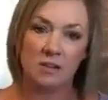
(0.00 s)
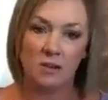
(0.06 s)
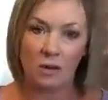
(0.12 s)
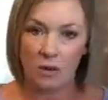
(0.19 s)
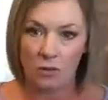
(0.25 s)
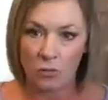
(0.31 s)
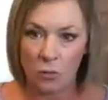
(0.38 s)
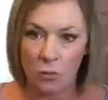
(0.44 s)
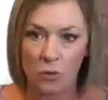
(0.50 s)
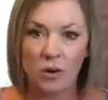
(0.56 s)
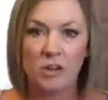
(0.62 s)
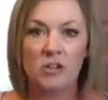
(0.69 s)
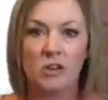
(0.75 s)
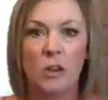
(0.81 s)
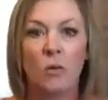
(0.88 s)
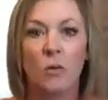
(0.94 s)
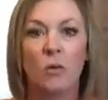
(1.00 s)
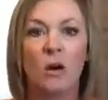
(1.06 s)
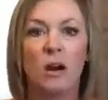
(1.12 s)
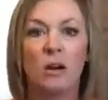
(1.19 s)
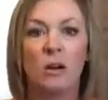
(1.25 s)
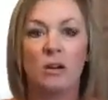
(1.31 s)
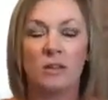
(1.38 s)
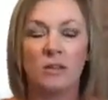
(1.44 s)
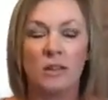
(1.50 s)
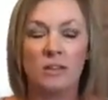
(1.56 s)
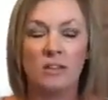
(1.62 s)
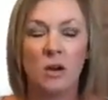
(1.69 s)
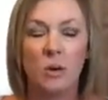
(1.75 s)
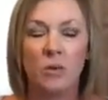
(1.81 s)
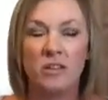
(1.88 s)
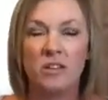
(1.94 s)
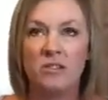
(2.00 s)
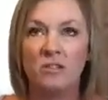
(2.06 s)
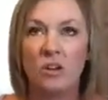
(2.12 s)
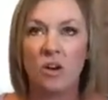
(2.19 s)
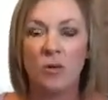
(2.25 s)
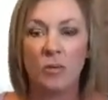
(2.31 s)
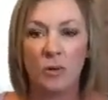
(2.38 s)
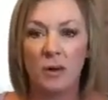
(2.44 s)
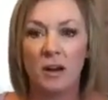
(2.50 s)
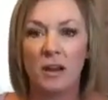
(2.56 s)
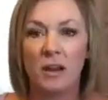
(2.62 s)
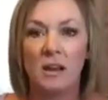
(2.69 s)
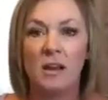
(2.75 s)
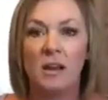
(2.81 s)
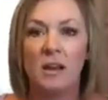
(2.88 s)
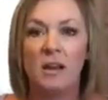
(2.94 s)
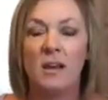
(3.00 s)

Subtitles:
all the orange on the water. That's always so pretty.